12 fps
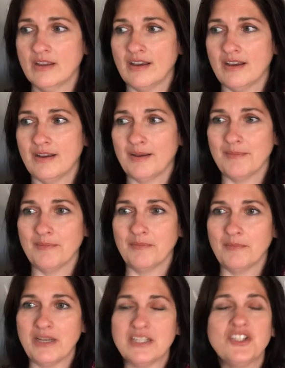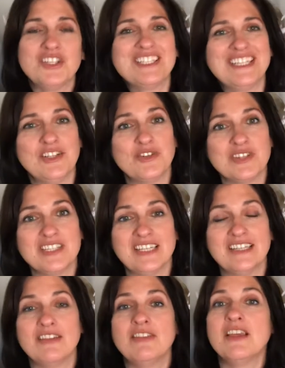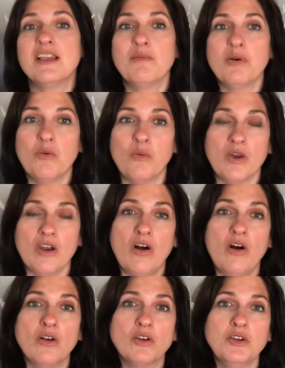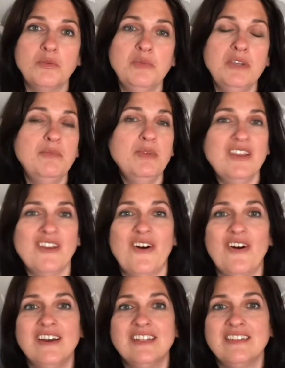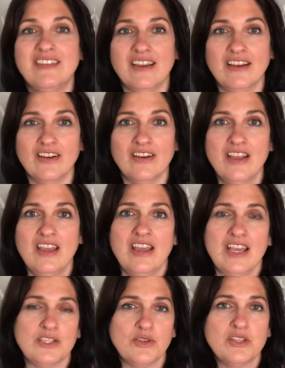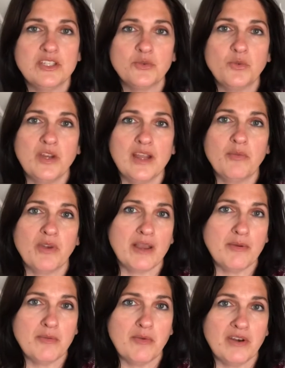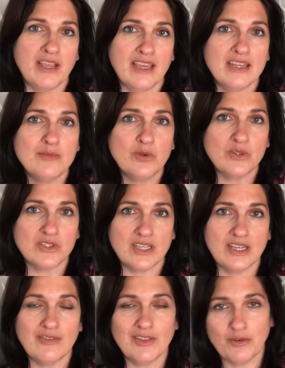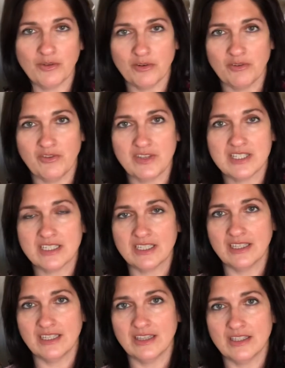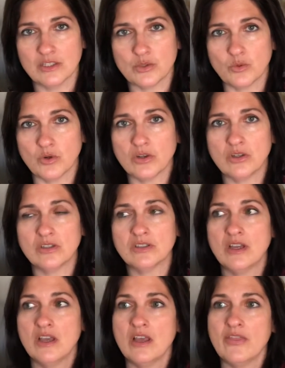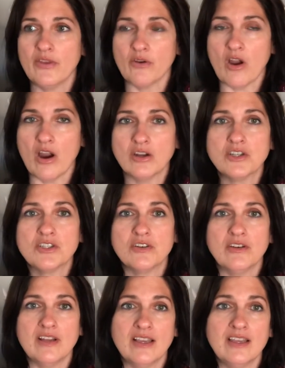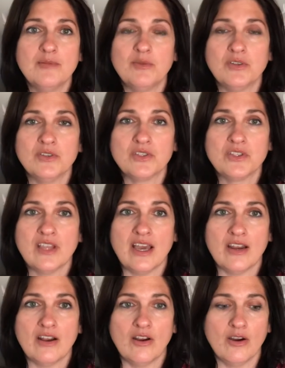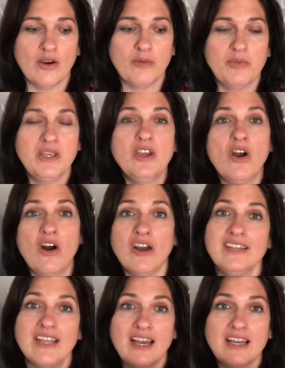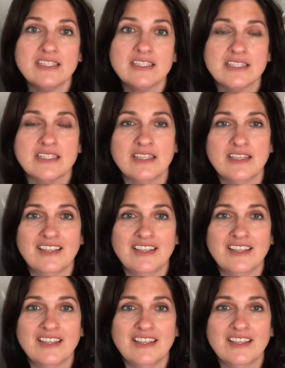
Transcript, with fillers: Um, but it's just interesting to think about what all could be beyond there. And so this is what I bring up about animals that even though they're physically in this world, there are certain animals that are beyond us